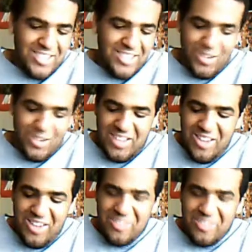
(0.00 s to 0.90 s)
So
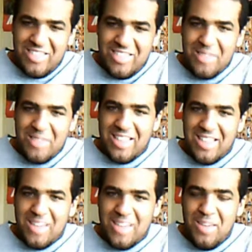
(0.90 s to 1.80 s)
they
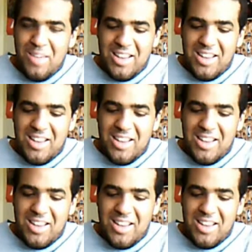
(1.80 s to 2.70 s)
made
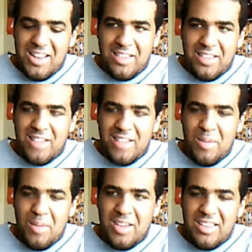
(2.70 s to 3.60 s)

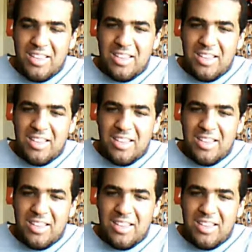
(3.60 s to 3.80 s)
Kisame